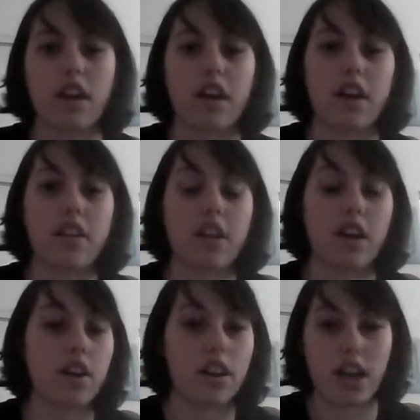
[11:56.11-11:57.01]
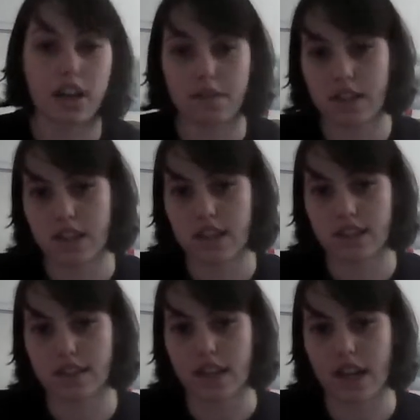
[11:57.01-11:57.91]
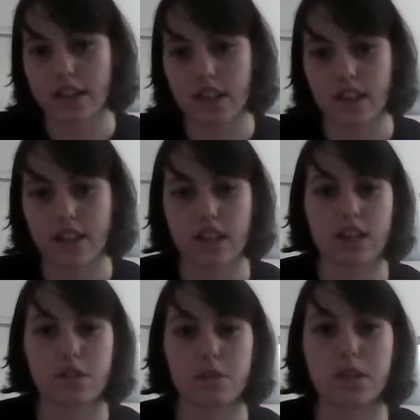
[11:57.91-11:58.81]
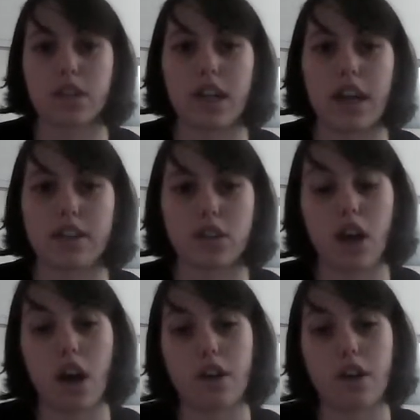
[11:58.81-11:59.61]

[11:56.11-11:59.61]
There are a lot of things that I think Switzerland has to